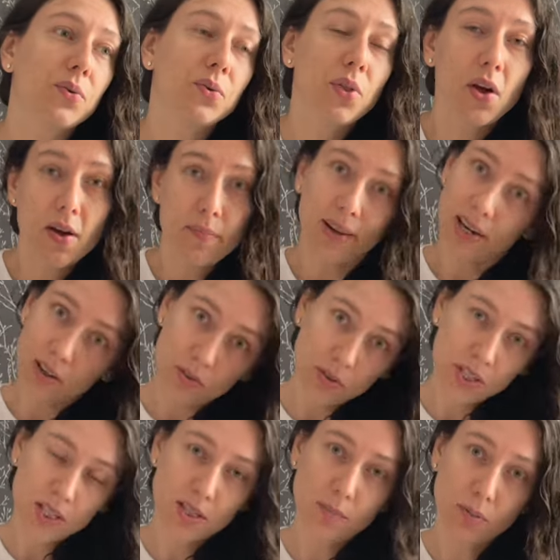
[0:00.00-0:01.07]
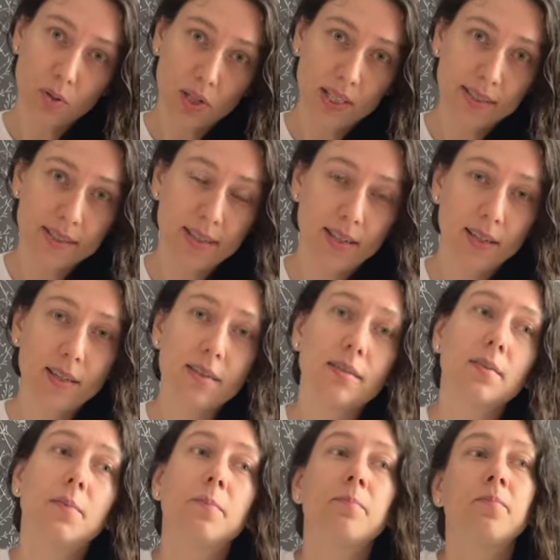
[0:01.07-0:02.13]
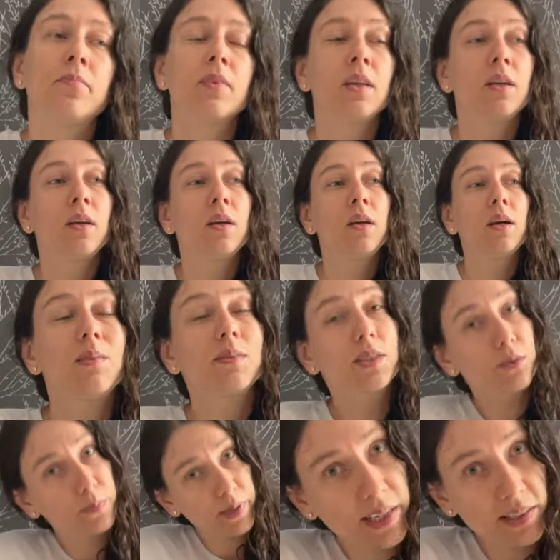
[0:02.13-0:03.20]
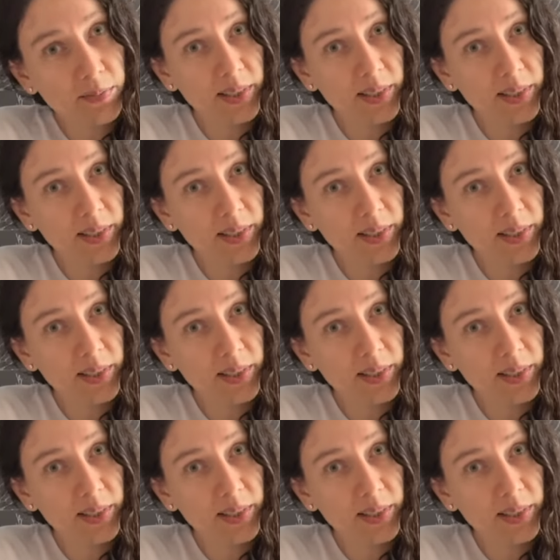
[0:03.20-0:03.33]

although I'm a little disappointed, I'm still proud of